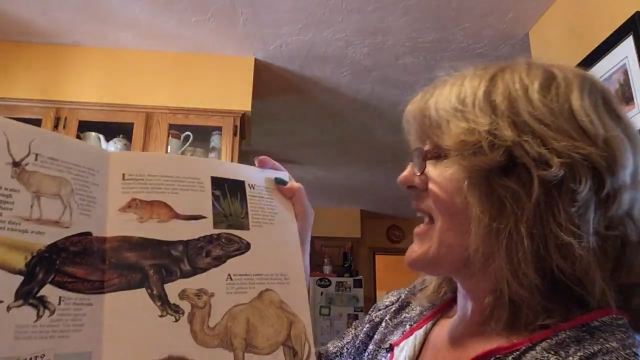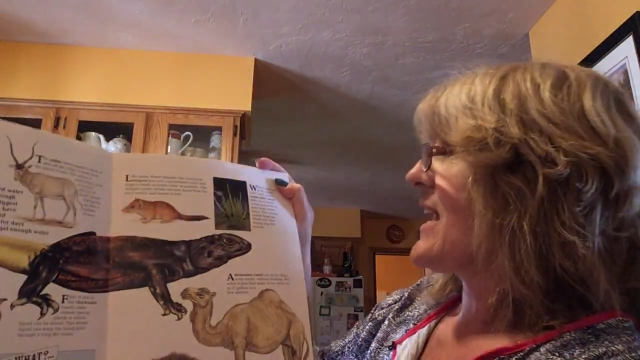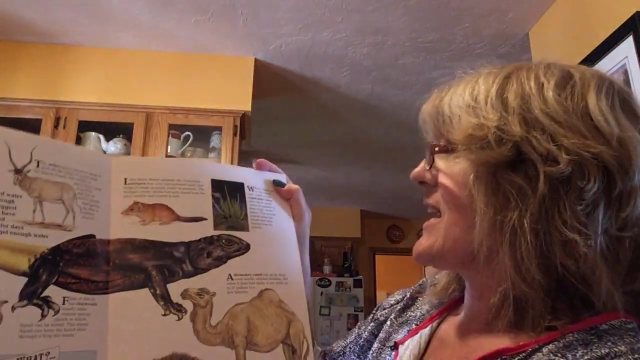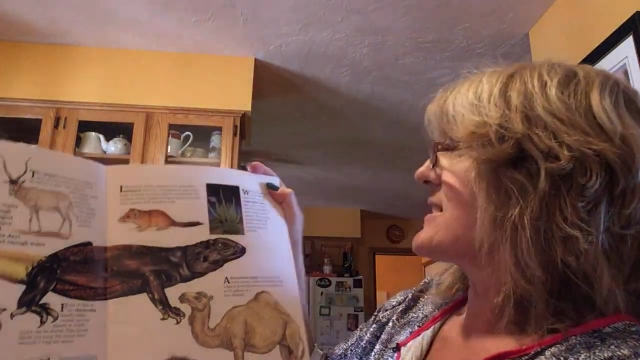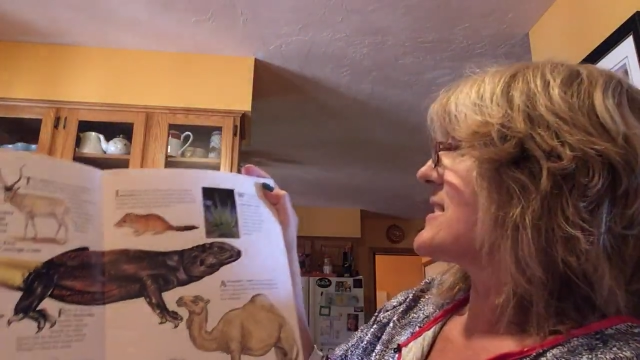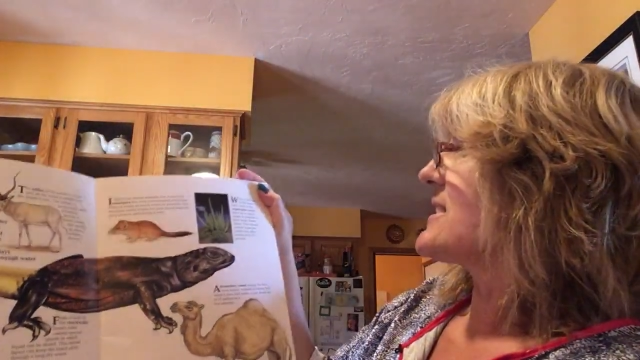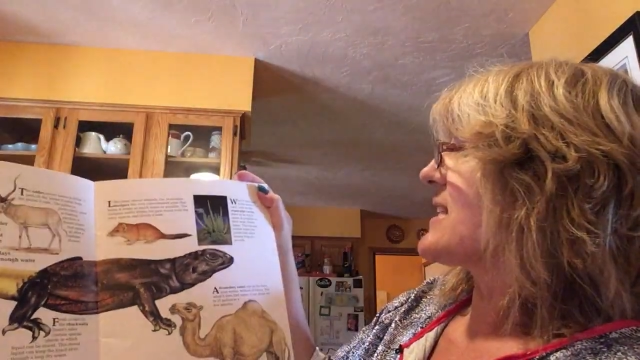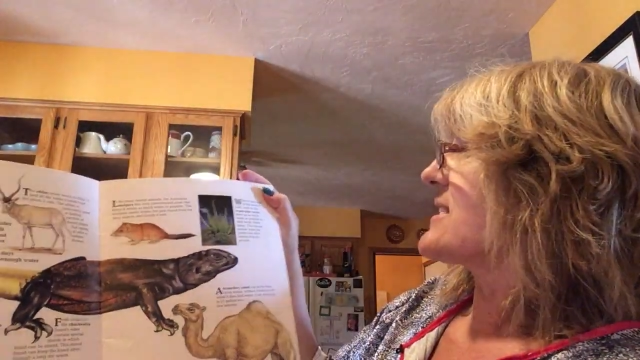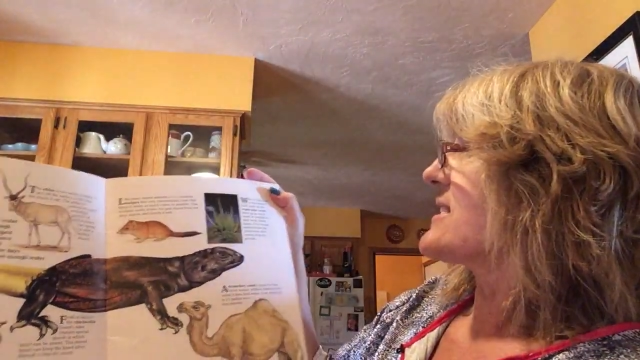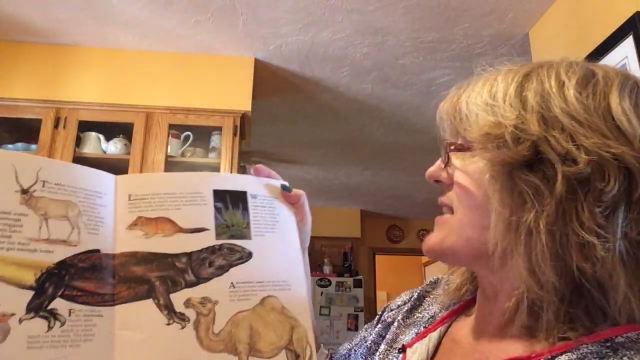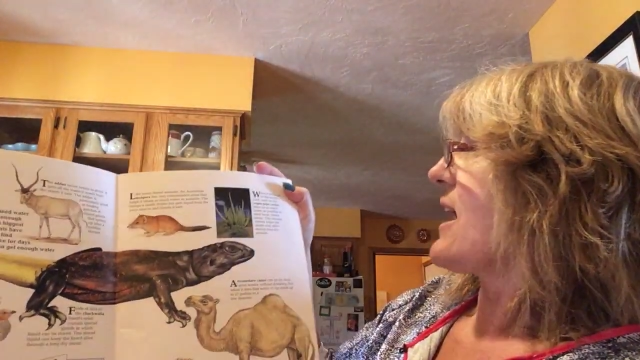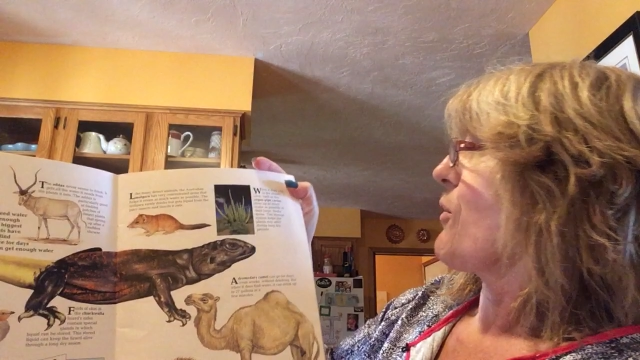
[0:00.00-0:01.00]
It says
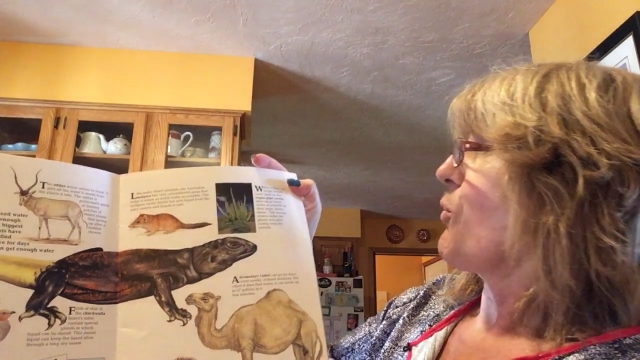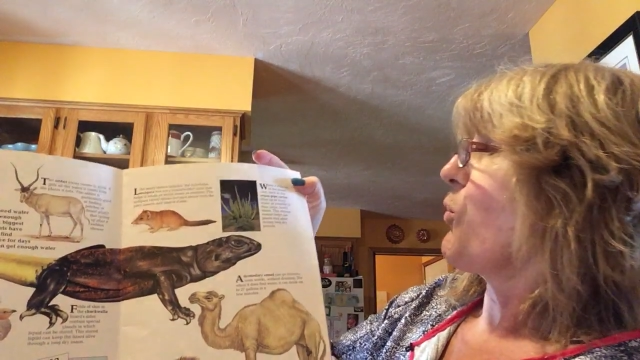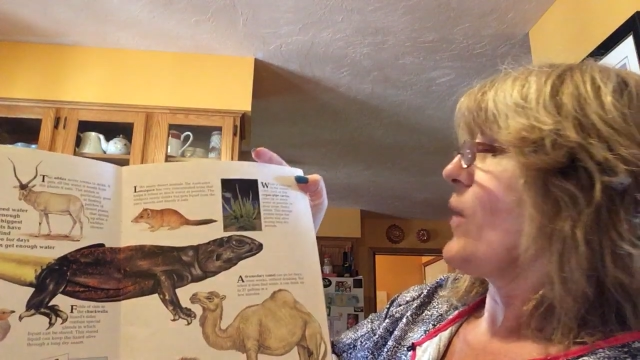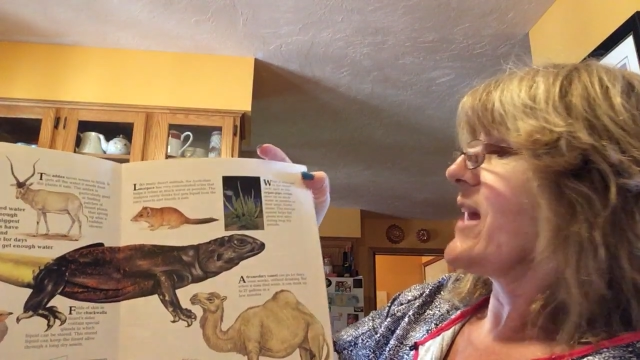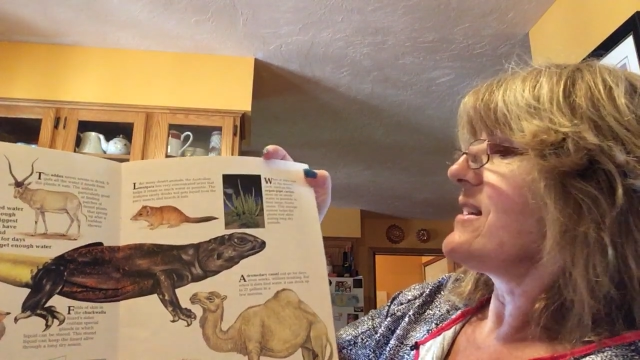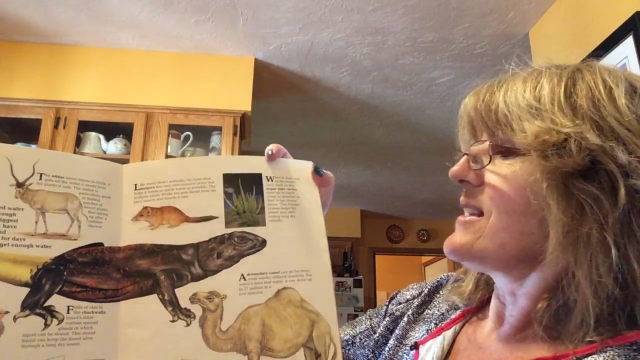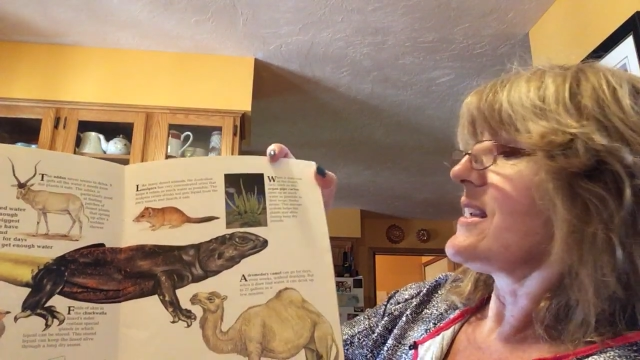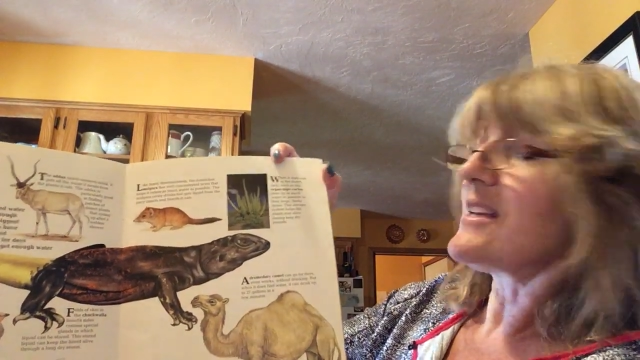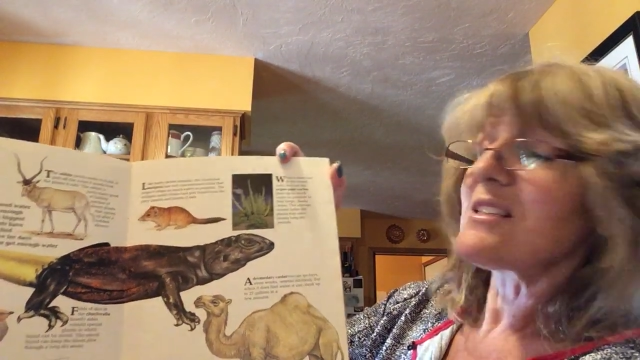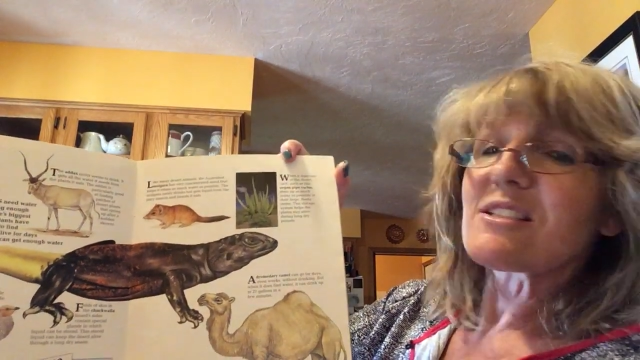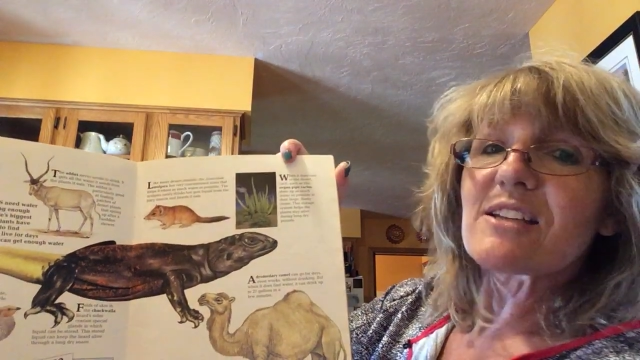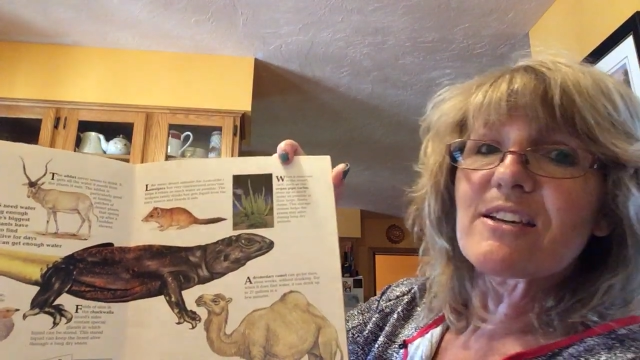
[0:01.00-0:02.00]
that when
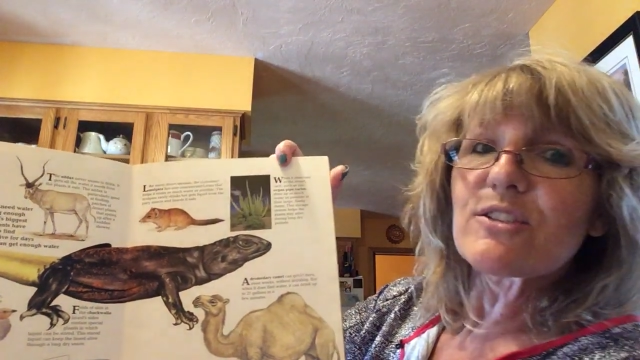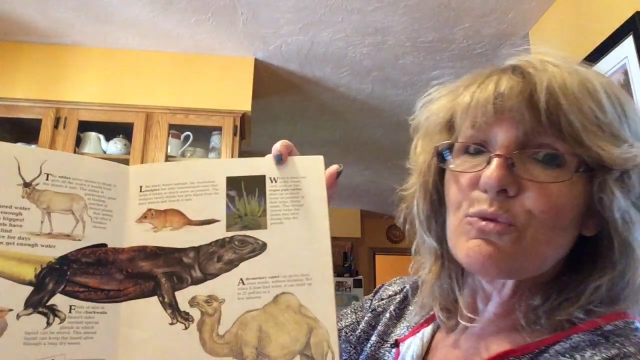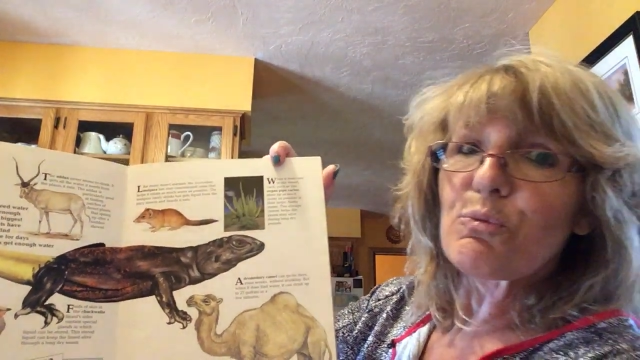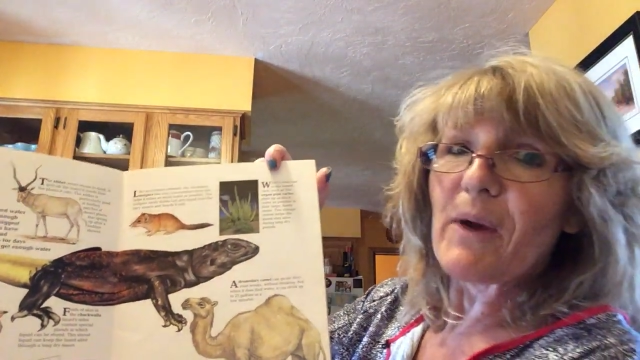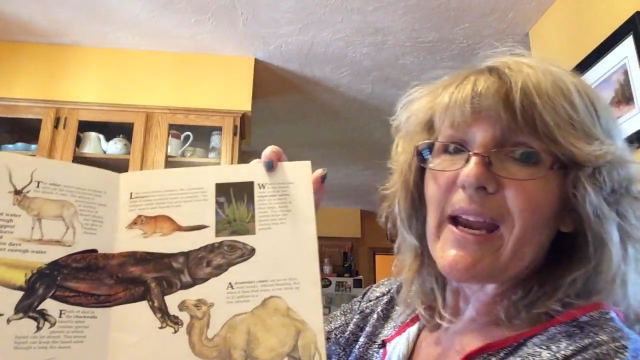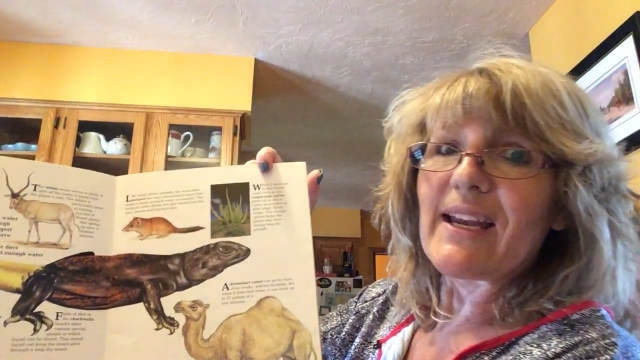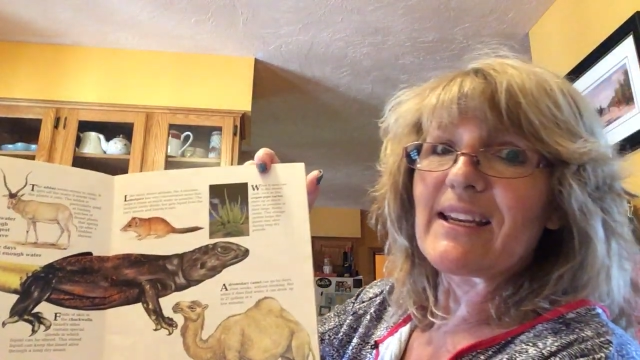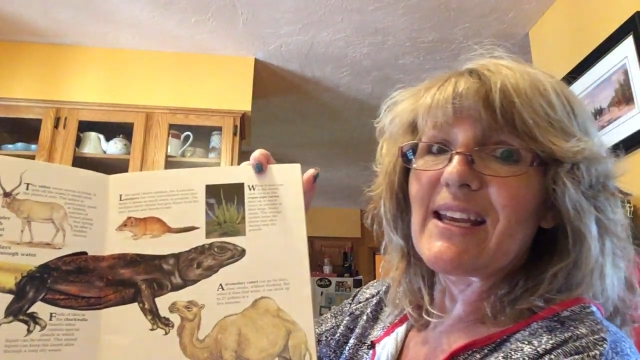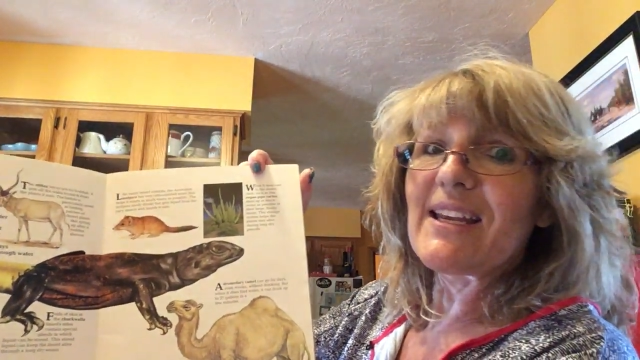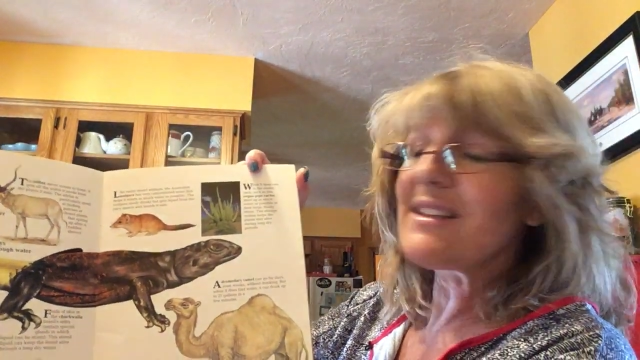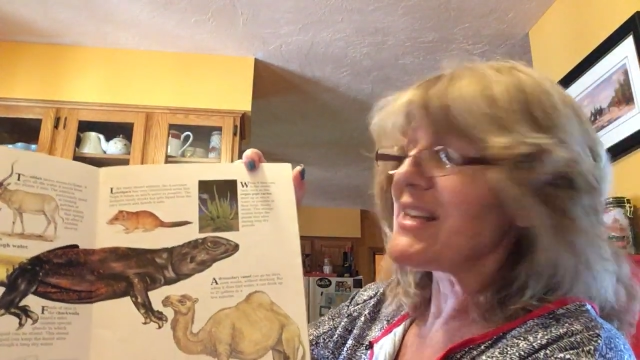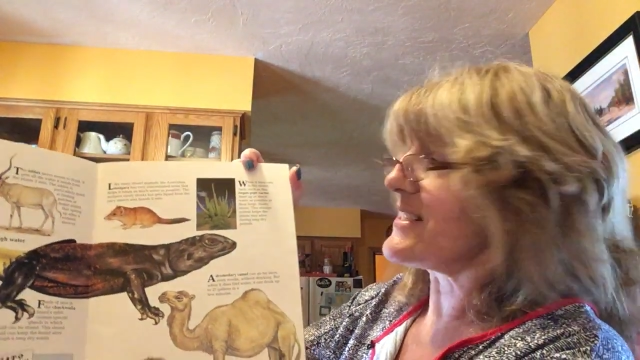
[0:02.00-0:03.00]
it does rain
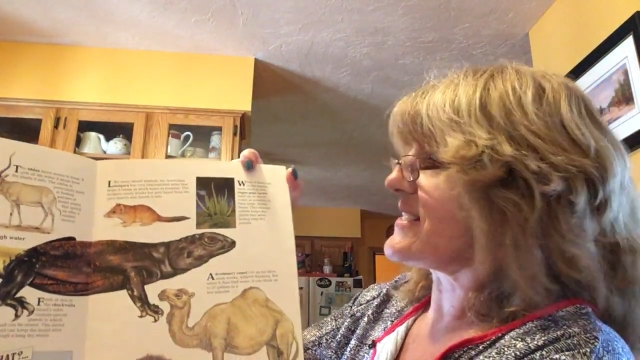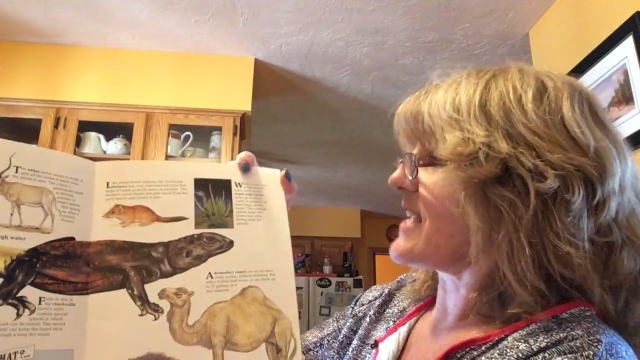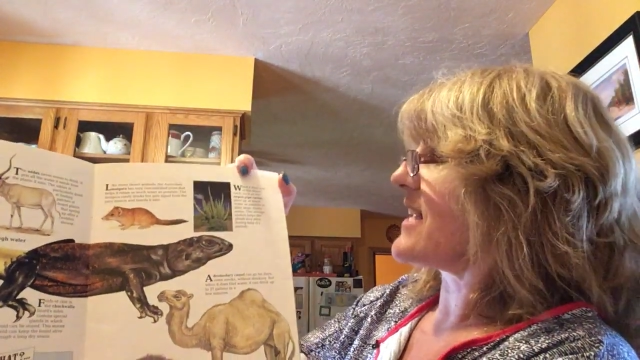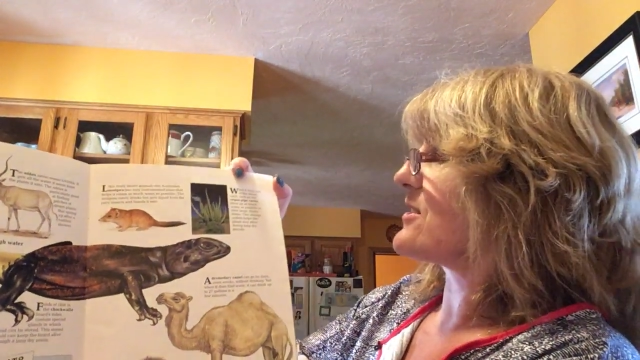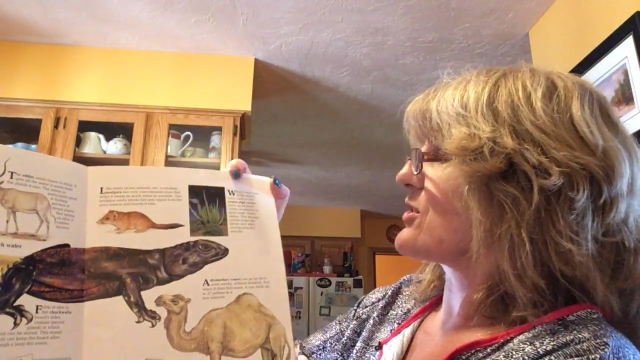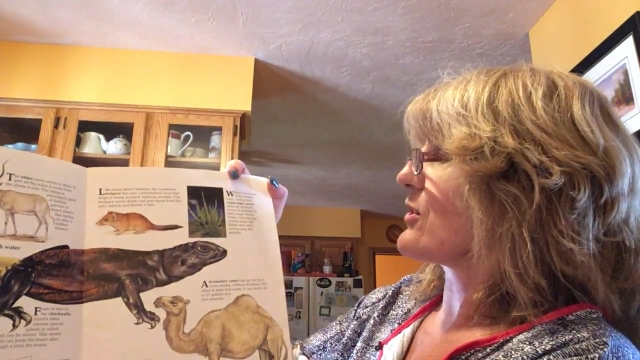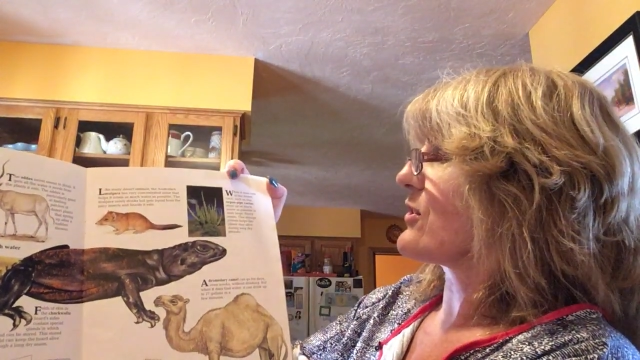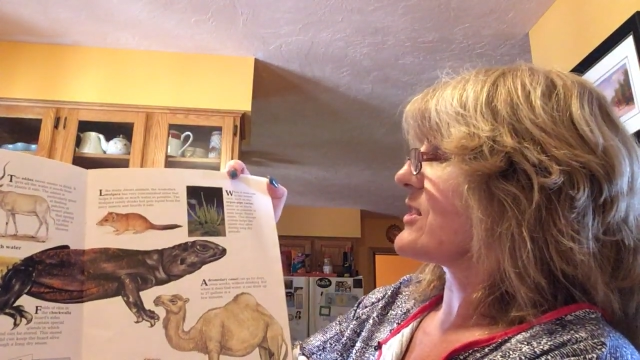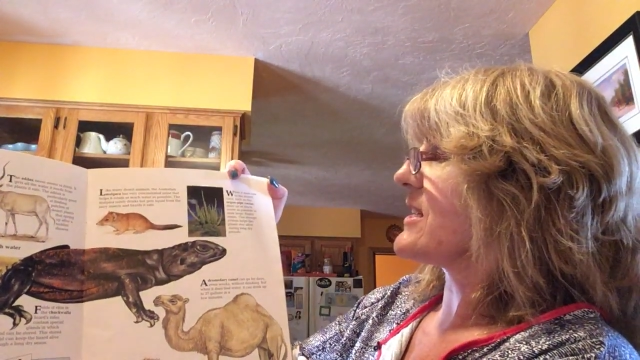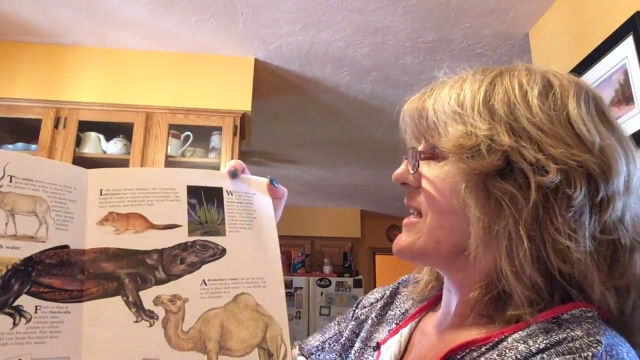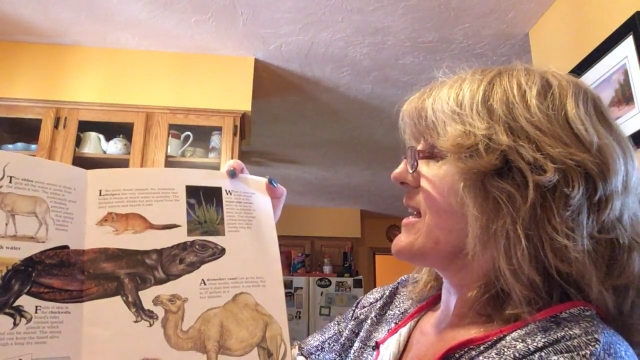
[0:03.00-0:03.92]
in the desert,